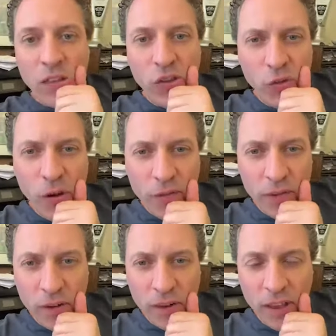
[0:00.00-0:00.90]
Did you
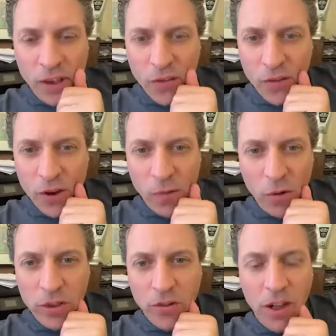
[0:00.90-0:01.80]
ever get your script
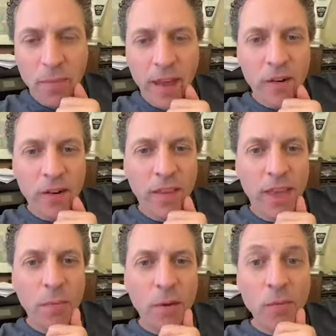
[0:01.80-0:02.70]
only child back, or do they
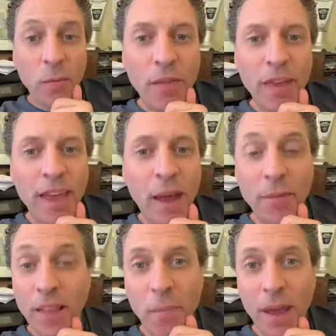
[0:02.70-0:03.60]
keep Well, they
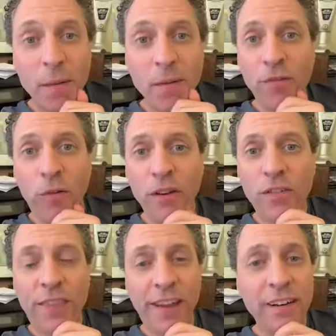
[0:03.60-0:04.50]
paid me for it.
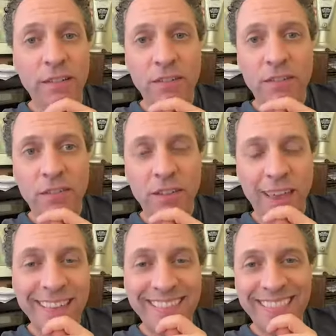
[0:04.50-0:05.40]
It's theirs.
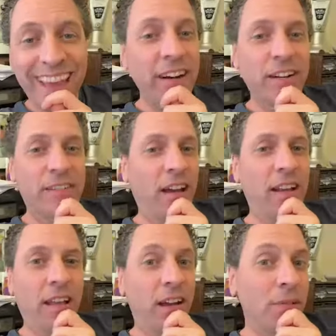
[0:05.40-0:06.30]
It's theirs.
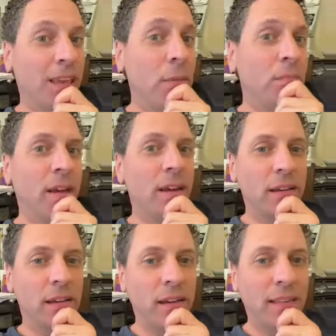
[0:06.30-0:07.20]
I don't keep
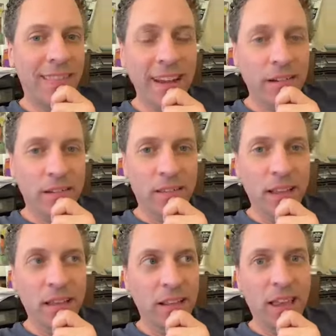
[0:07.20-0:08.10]
it. It's theirs.
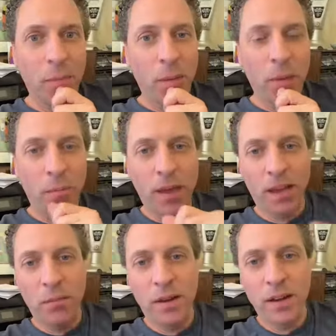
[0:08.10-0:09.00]
They gave me a big
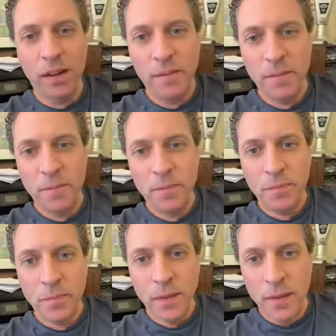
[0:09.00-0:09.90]
bag of money.
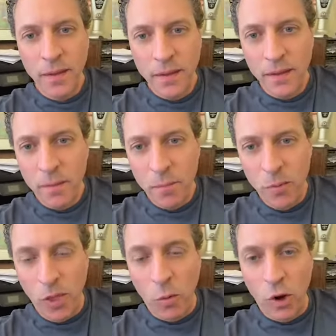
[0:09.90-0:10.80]

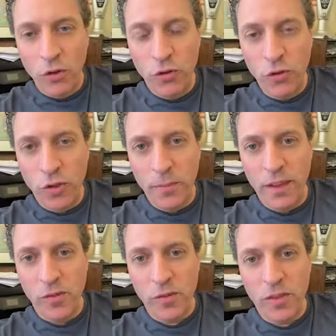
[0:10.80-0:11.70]
People are like, why don't you do
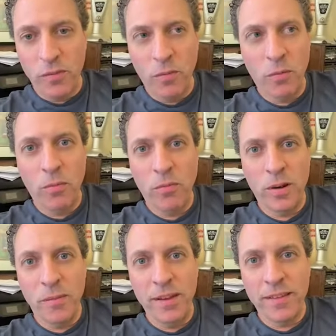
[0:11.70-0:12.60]
something else with it? Well,
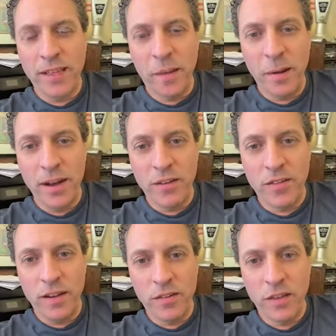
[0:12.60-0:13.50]
what do you mean? It's not mine. It's
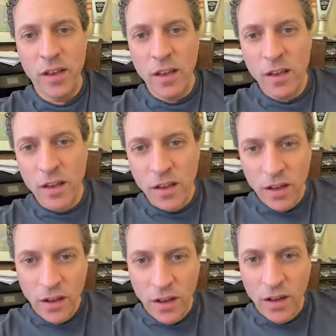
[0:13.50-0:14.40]
theirs.
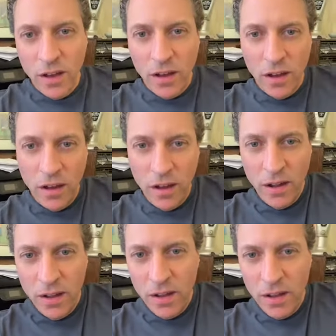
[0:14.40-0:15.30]

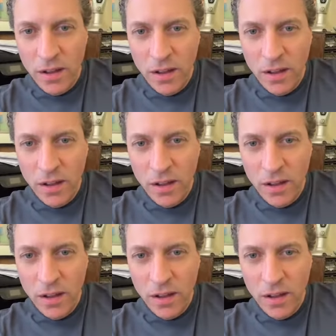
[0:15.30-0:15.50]
Write